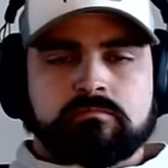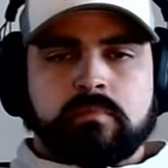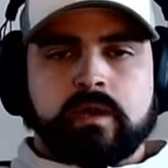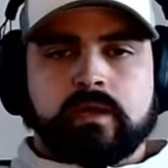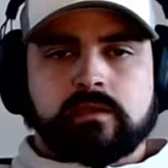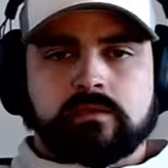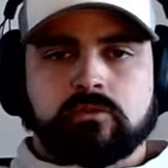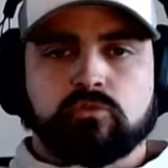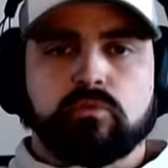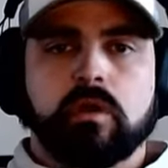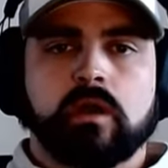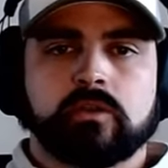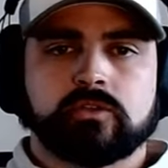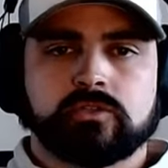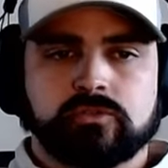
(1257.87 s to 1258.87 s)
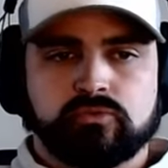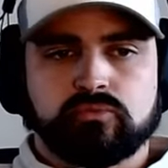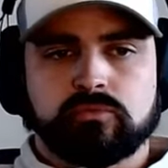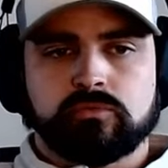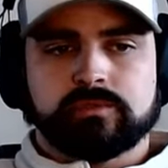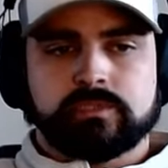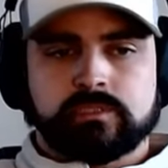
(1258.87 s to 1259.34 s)
my garage
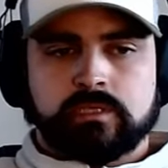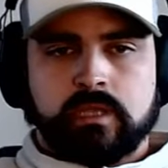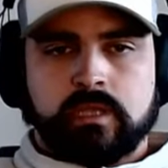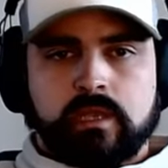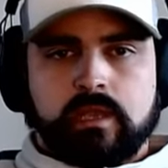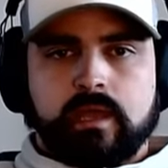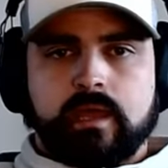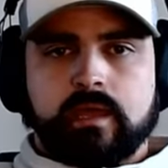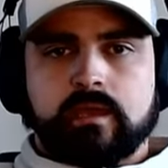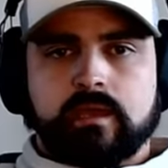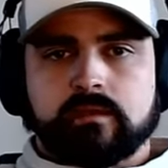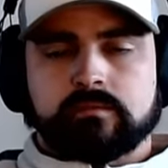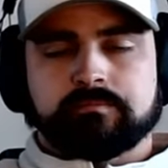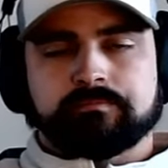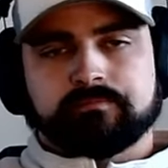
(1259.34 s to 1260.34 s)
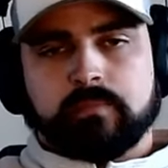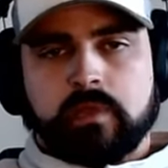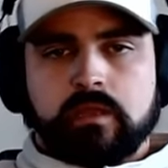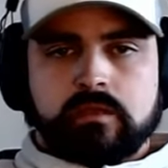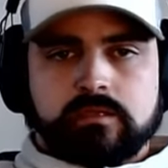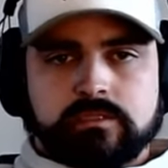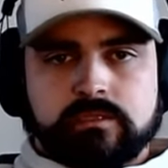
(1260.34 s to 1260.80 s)
tools and
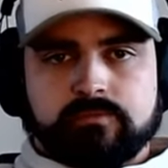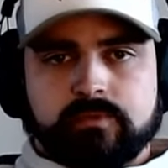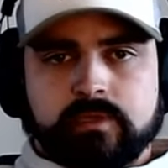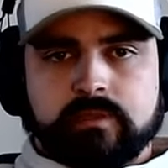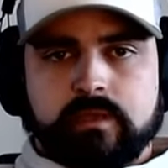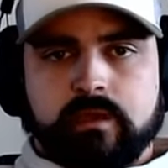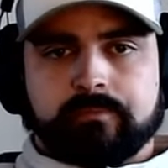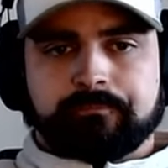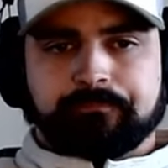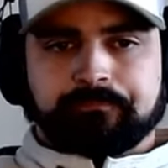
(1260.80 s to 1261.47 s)
stuff like that.